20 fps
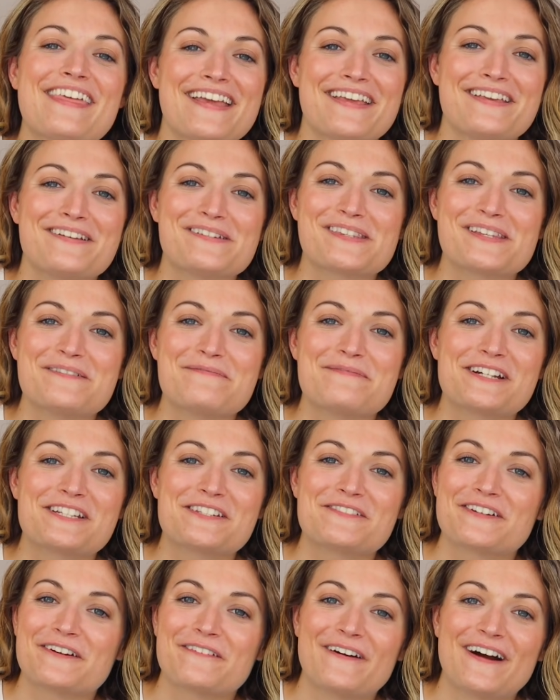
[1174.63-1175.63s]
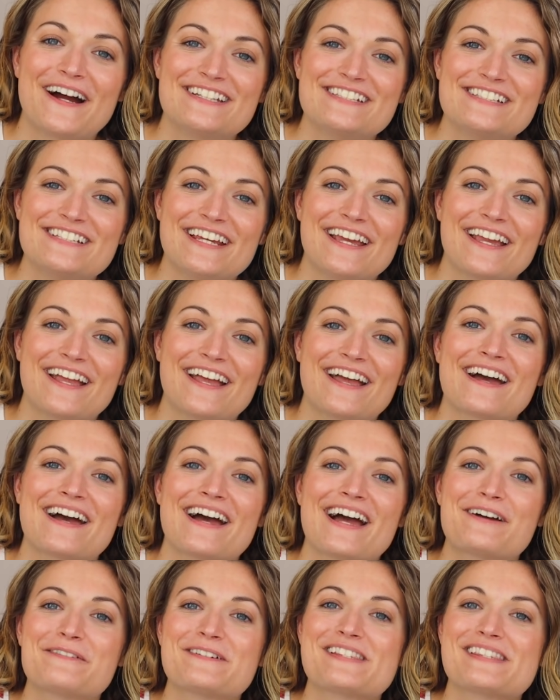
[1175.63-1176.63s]
Thank you so much for watching.
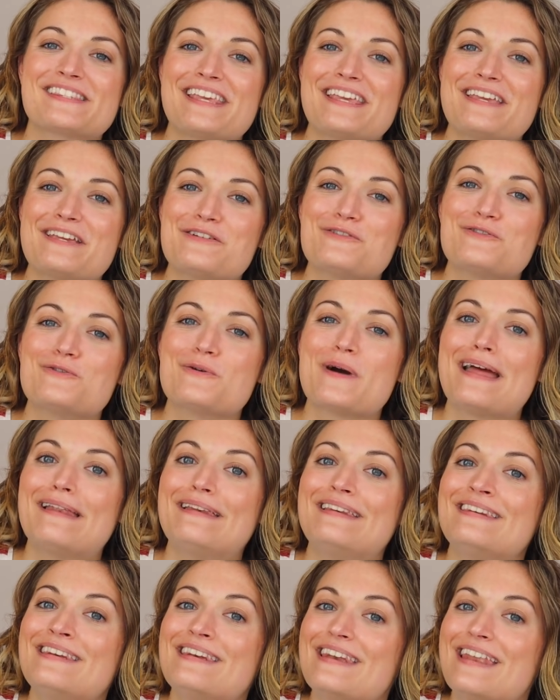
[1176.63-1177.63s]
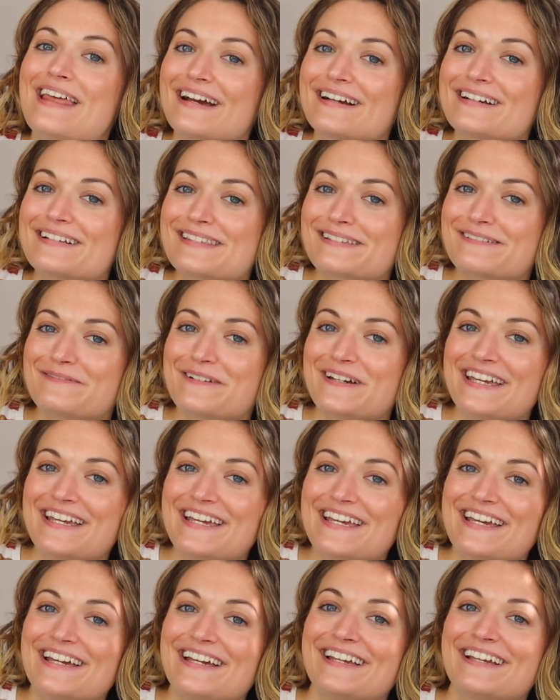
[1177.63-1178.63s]
I will see you next
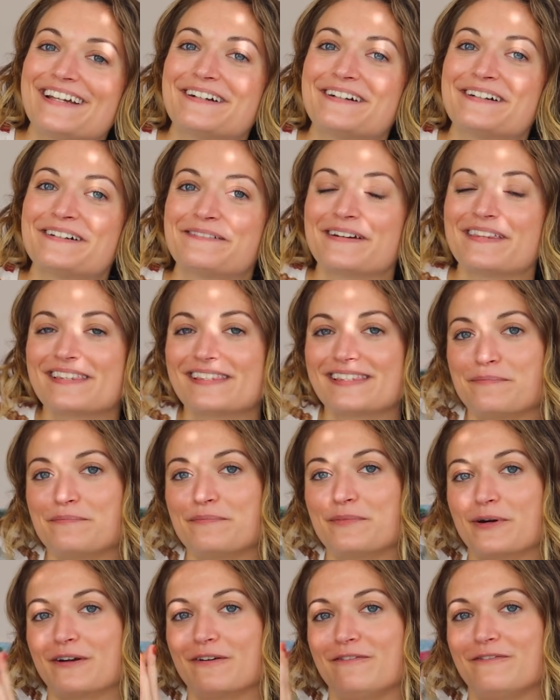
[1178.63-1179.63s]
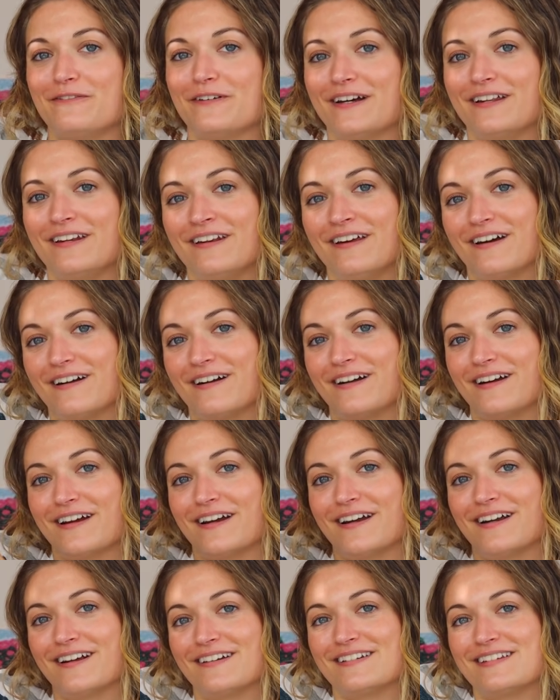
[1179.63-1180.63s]
week with some more fun
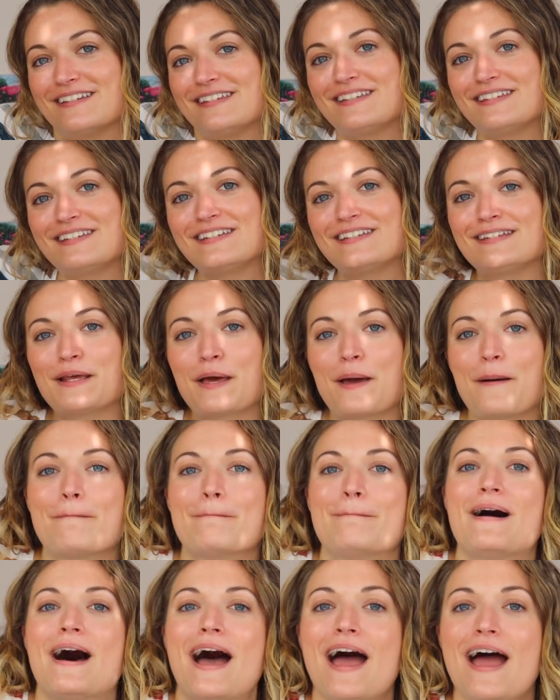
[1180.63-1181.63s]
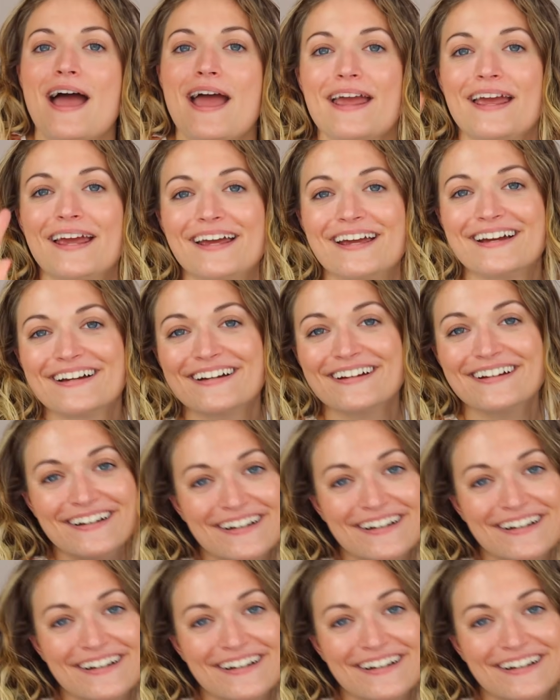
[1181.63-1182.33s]
art. Bye.